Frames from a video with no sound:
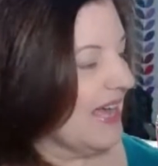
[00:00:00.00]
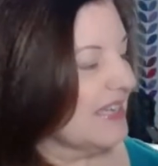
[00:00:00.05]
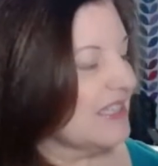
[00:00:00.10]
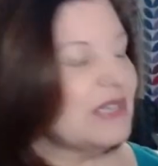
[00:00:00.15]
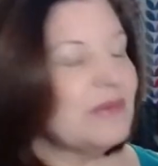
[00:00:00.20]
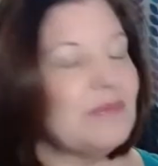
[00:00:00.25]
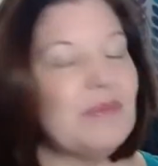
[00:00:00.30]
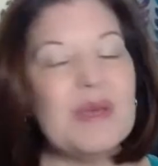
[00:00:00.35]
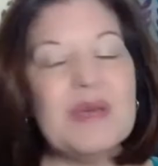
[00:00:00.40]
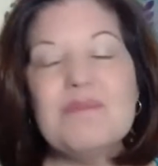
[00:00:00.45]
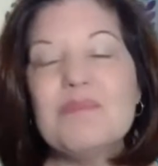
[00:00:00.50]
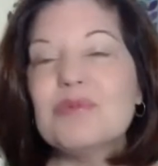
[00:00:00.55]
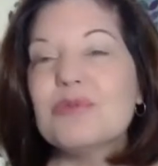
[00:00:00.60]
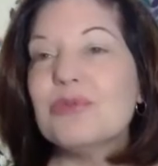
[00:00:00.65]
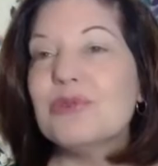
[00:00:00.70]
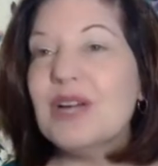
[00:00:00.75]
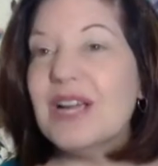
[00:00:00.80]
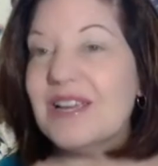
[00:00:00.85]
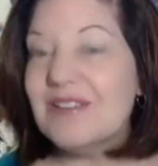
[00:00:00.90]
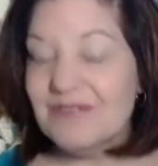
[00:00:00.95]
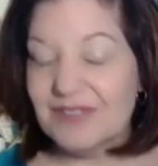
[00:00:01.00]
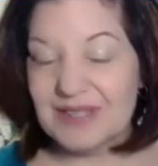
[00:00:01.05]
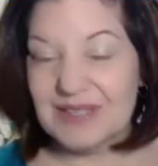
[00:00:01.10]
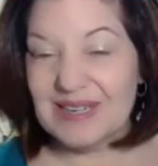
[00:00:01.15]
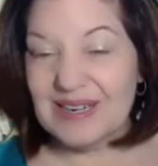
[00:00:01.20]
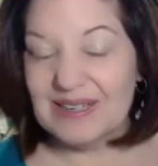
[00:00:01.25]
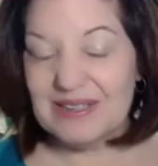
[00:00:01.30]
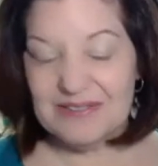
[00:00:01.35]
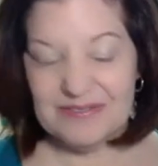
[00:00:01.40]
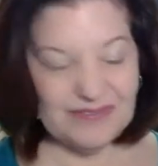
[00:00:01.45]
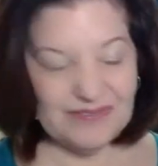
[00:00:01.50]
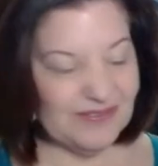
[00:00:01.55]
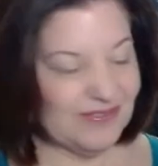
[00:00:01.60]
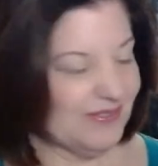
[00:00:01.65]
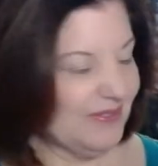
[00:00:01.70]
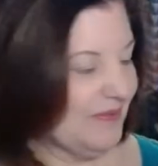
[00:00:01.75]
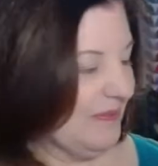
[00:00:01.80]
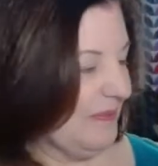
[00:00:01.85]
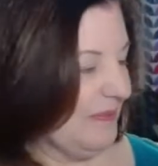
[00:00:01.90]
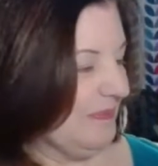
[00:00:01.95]
to be brave enough
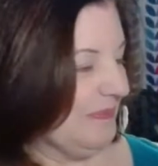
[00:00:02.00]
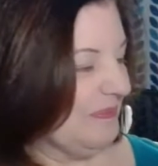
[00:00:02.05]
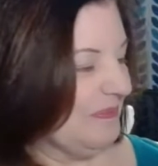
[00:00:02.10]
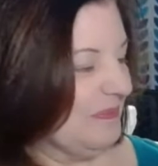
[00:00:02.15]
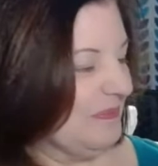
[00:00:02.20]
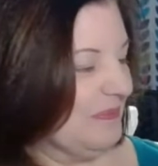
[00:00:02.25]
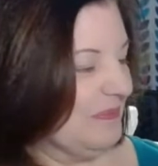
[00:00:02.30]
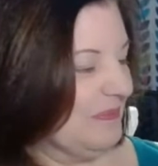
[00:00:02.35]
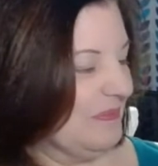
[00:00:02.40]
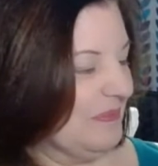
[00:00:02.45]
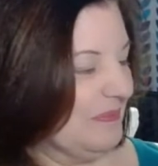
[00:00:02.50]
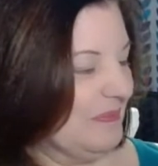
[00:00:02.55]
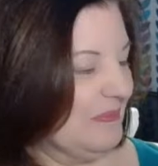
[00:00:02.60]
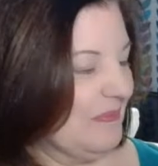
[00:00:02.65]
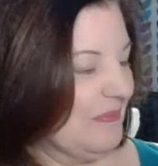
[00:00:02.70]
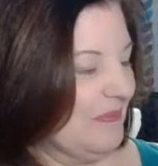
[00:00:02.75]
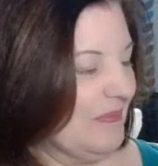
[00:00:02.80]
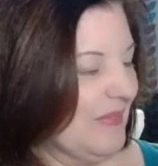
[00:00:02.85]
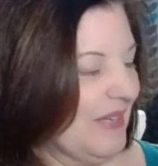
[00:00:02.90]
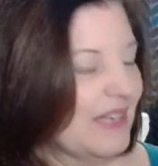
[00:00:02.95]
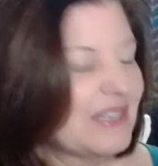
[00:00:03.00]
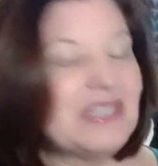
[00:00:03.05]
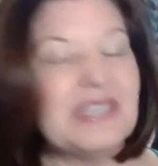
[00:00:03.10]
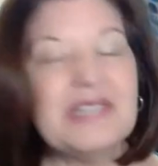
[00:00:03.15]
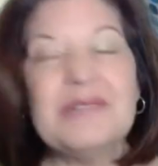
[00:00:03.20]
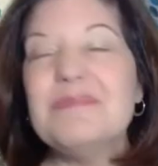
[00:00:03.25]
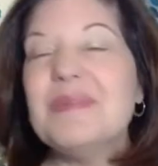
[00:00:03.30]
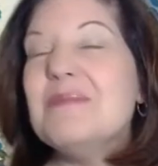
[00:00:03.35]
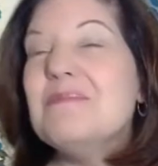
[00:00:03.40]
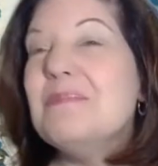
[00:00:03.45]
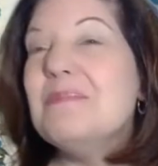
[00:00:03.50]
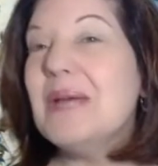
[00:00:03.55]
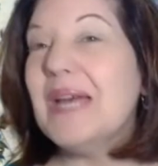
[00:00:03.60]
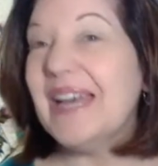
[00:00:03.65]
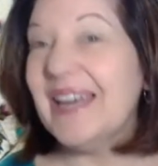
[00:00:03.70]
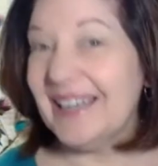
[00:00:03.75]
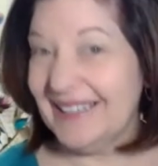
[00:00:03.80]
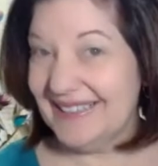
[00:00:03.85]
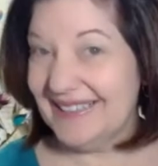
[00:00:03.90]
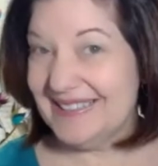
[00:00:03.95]
to be
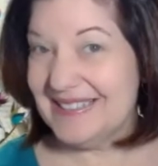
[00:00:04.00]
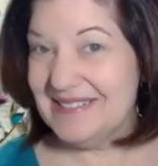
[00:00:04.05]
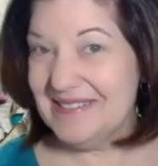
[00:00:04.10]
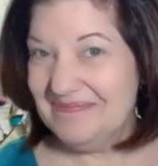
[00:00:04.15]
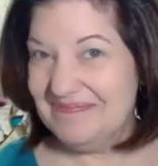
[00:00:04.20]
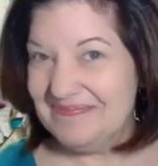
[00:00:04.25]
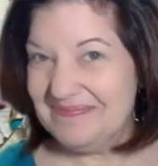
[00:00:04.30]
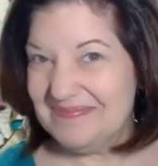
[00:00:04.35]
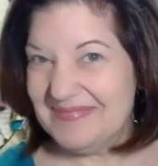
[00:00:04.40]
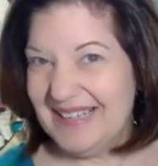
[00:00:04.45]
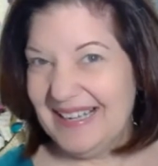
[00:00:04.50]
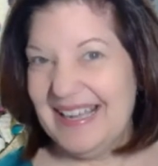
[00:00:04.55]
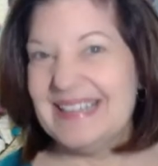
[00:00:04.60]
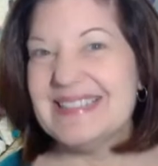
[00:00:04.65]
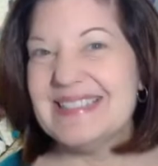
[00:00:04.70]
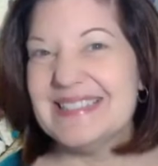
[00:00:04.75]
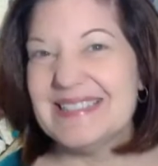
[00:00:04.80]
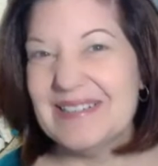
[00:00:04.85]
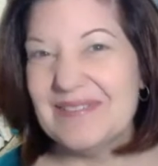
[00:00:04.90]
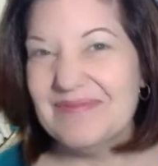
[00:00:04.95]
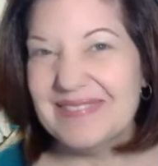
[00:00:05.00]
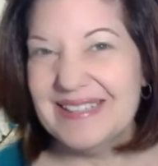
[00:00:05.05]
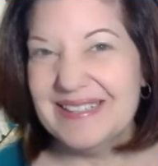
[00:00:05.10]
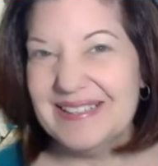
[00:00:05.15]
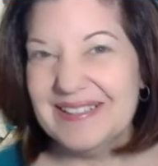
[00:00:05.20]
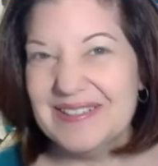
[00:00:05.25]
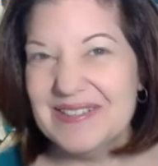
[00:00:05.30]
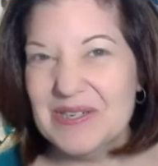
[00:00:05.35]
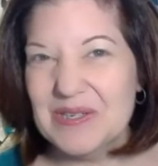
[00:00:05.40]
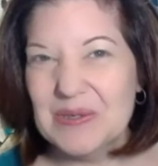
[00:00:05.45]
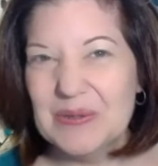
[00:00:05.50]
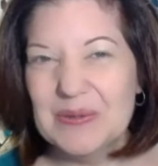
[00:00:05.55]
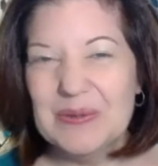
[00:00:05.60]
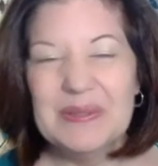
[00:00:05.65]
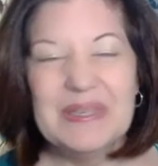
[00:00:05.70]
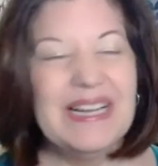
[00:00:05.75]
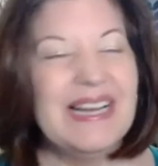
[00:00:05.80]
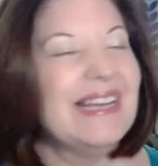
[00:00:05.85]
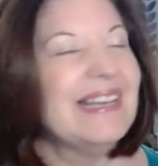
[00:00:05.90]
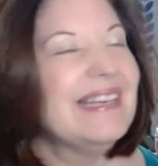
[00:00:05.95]
bad at something new.
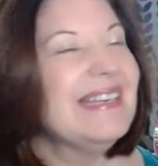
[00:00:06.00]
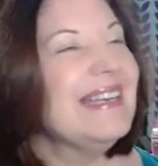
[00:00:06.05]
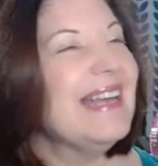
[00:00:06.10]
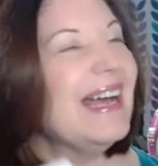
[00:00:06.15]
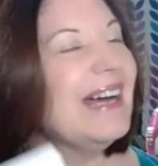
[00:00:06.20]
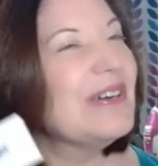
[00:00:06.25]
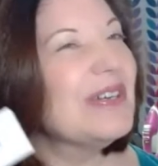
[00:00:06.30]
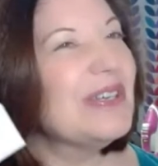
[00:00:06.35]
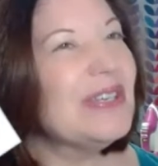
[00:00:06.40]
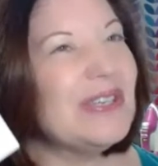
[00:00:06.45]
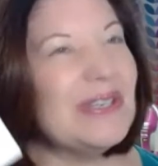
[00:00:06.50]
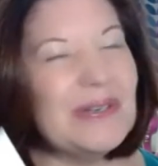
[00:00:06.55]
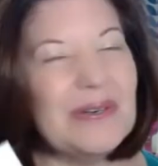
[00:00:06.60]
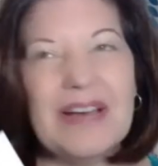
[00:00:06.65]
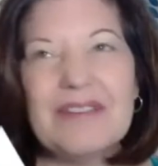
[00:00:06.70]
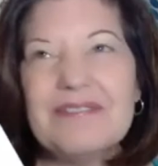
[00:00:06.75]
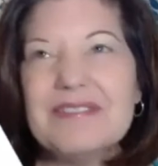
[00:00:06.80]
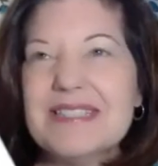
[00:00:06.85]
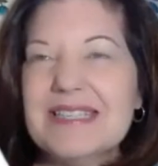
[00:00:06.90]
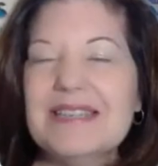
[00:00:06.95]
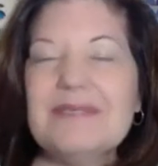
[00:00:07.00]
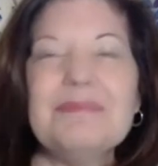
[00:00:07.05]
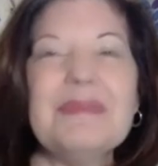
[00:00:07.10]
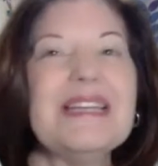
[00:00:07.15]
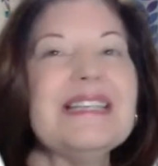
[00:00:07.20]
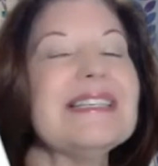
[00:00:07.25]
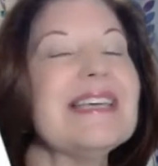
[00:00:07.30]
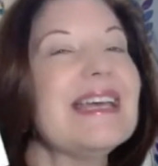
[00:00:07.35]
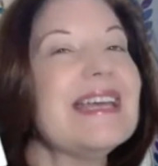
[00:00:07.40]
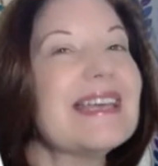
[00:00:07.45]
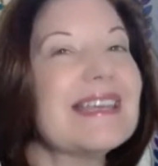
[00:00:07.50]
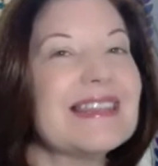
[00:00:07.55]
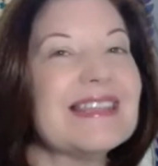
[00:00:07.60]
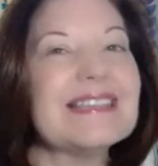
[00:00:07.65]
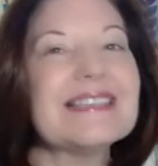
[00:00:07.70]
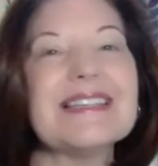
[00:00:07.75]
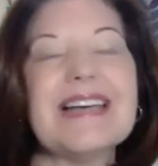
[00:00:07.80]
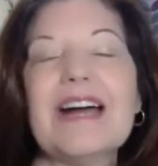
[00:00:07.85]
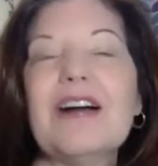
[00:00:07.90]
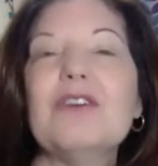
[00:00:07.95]
Now, you have seen me take
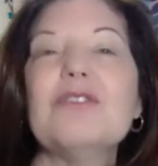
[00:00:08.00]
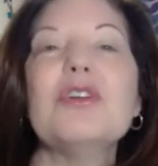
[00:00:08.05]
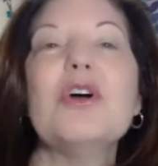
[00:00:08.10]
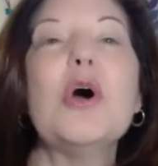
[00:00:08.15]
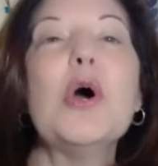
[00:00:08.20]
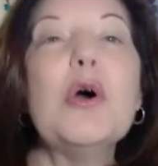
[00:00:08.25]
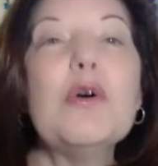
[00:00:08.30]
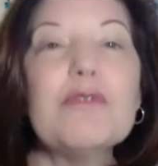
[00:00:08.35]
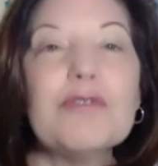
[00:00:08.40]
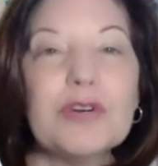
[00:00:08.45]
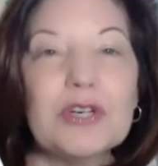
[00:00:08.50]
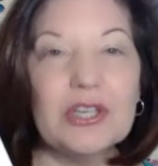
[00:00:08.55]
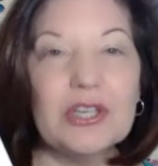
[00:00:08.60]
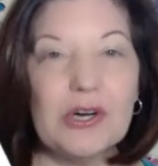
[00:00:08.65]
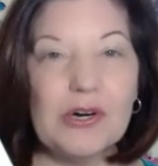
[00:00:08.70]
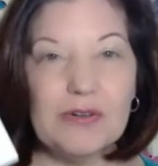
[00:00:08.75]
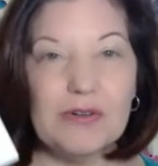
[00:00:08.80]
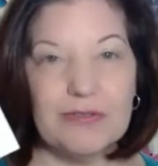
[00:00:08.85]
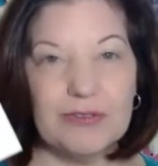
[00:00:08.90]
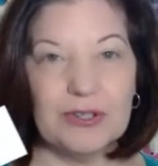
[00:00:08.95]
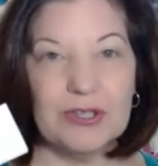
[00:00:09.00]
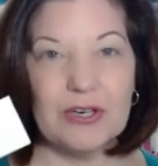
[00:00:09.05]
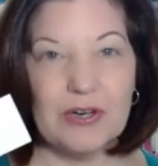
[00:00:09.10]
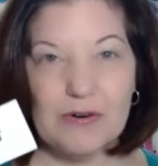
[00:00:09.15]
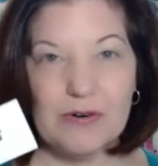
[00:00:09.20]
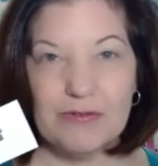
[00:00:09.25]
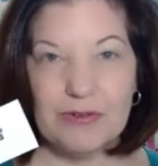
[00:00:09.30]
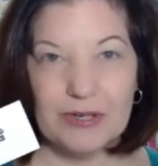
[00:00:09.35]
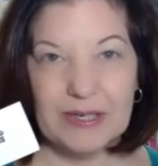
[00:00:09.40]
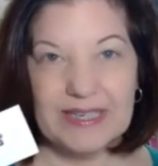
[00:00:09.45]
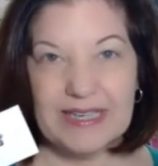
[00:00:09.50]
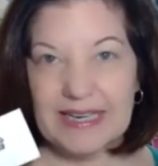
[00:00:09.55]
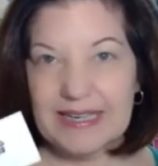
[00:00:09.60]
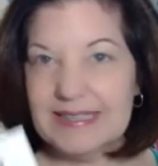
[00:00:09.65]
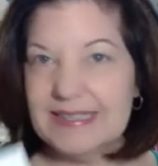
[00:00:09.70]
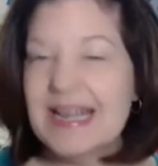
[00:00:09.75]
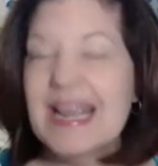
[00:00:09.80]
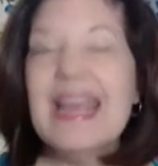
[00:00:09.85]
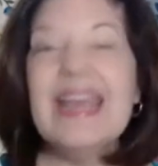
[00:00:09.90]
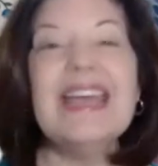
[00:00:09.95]
this out over over and over
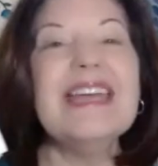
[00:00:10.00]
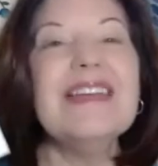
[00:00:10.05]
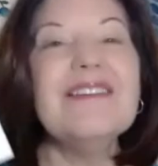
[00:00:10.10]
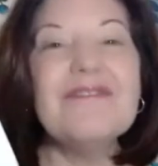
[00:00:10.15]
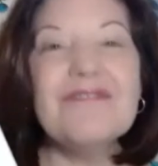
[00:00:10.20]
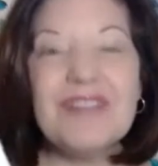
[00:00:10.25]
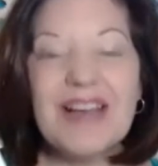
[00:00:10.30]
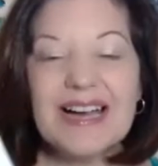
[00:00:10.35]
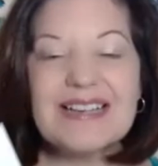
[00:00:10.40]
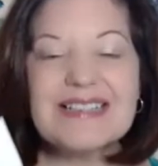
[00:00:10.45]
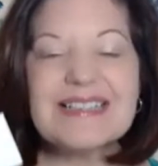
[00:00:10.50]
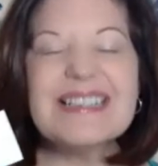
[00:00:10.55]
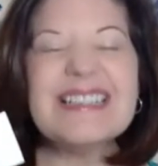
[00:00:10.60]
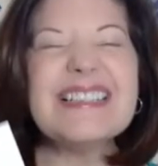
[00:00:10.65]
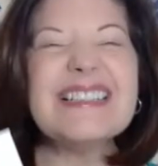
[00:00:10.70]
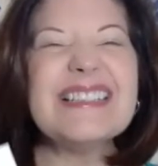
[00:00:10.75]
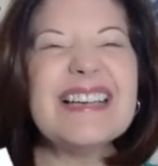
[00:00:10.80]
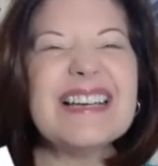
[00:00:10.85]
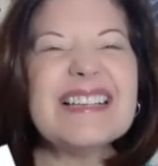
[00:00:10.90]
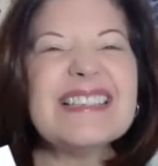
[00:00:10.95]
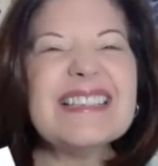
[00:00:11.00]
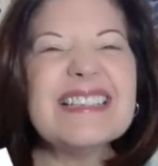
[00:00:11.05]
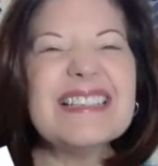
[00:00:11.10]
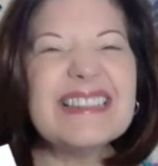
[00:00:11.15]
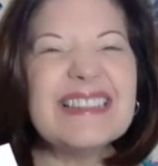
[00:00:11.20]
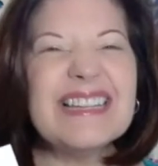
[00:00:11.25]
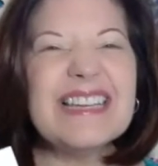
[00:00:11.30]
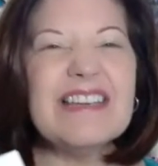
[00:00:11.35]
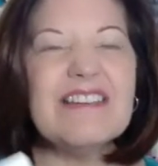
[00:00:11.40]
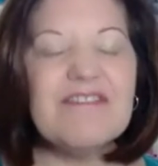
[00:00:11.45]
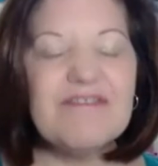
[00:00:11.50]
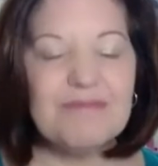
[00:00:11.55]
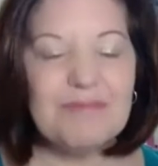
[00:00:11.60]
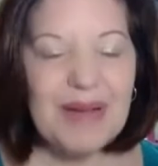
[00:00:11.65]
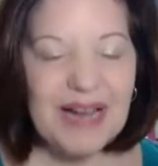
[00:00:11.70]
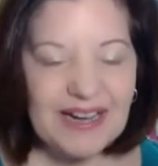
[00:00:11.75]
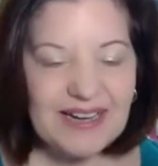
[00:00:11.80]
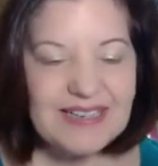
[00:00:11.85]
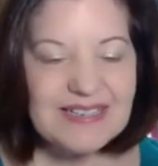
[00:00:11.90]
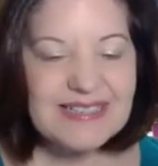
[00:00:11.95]
again. In fact, it doesn't leave
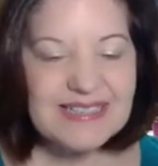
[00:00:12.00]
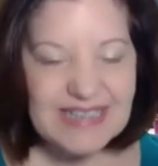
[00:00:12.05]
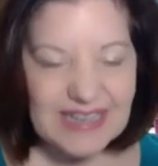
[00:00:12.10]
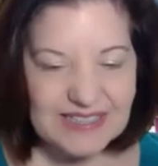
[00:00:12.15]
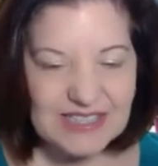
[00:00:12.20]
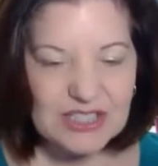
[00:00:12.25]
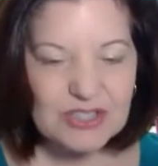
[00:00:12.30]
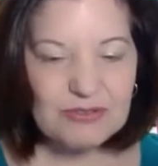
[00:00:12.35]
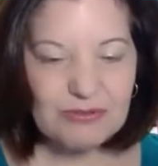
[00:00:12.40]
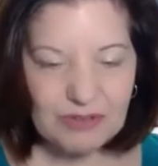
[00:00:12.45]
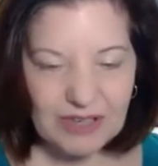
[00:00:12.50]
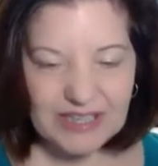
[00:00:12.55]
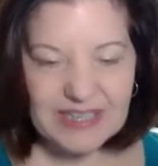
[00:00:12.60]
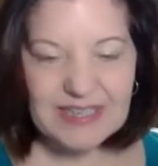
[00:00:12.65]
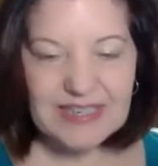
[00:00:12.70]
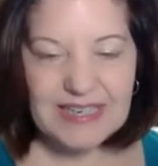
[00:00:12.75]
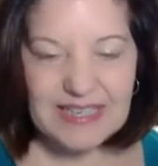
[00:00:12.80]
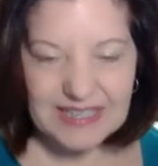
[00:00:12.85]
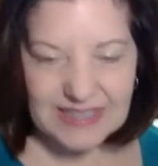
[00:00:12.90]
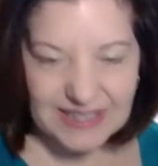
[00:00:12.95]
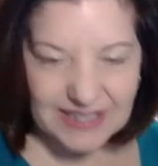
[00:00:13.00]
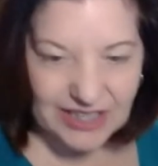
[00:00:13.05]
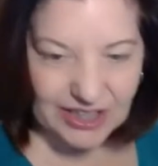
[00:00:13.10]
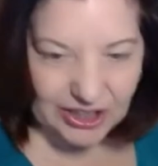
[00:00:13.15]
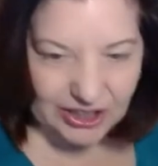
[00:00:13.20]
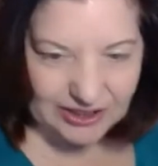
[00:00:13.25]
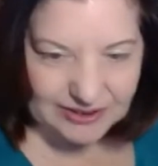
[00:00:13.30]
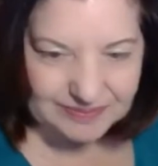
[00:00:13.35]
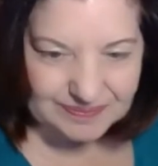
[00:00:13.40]
my desk right here.